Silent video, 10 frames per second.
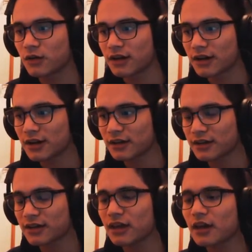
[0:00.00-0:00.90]
What kind of
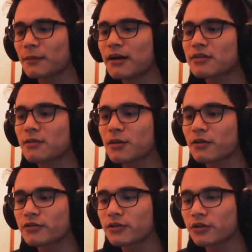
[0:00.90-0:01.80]
key am I
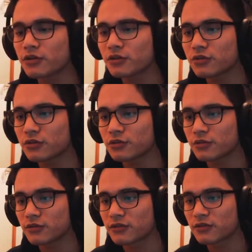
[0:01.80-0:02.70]
supposed to
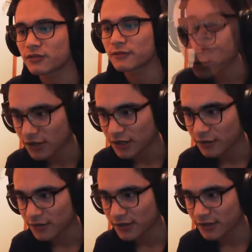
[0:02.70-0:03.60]
use? How do
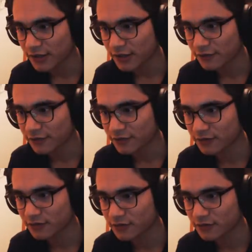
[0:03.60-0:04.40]
I leave?